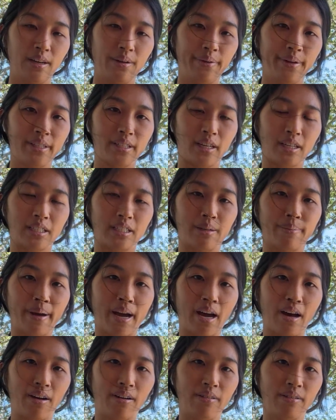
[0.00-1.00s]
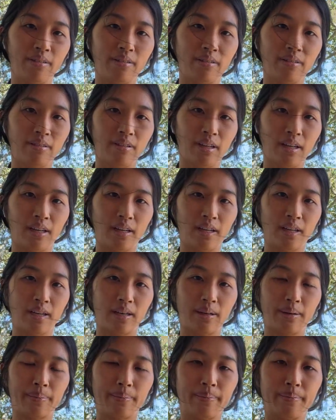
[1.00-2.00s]
We talked about
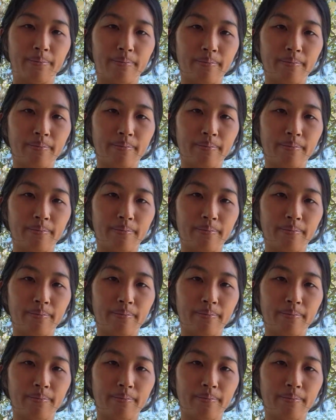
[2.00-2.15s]
um,